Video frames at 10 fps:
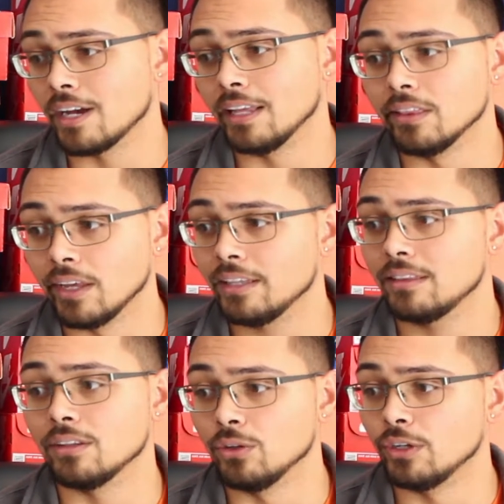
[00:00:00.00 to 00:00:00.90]
I like
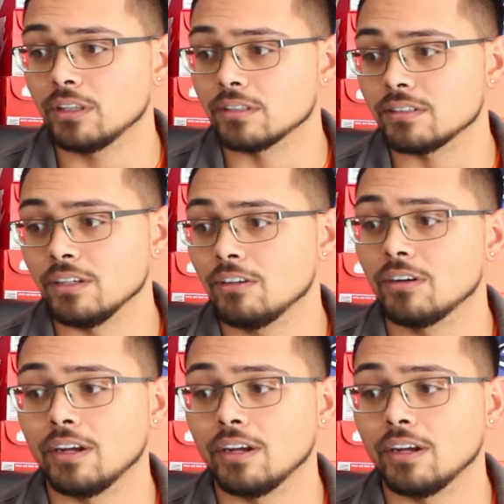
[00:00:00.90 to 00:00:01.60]
the look of the sneaker,